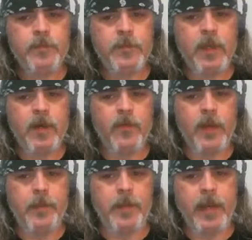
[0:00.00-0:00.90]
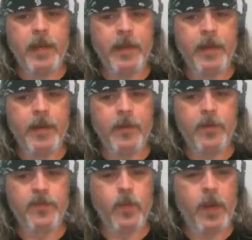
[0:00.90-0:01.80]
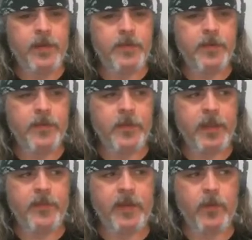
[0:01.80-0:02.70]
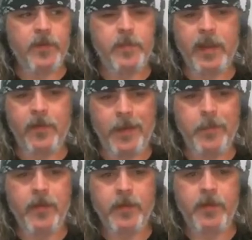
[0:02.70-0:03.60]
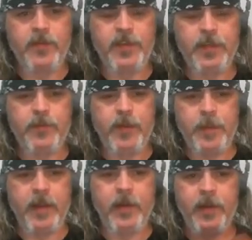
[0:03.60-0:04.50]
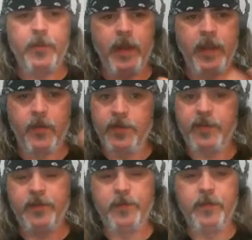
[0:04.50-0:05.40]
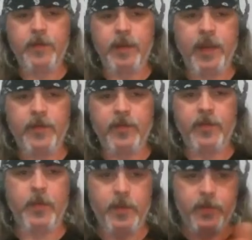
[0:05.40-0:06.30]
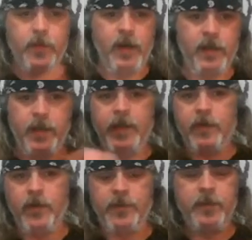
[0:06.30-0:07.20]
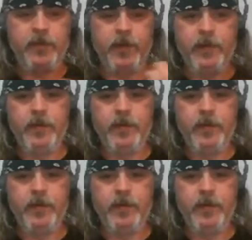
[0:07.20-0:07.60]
Our rabbi was quite forgiving with my grandmother because she remarried a Christian guy, so they would do Hanukkah and Christmas, right?